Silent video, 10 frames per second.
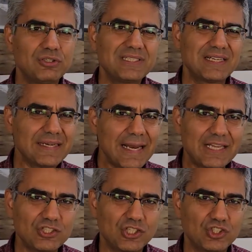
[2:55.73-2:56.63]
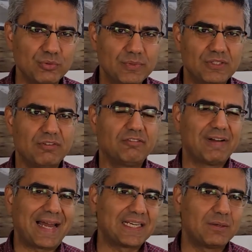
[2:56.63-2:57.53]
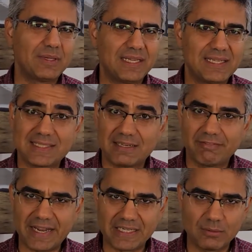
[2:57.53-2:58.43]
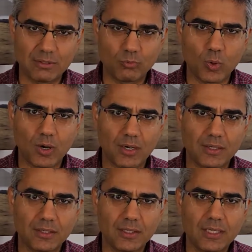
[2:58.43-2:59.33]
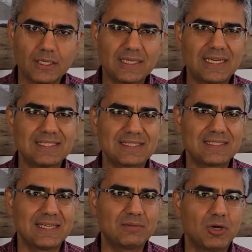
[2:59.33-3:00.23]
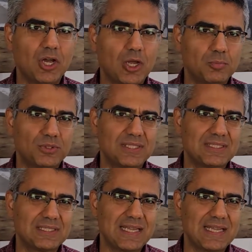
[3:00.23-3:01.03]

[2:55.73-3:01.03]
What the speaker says: is a relationship between variable x and variable y, can I state my hypothesis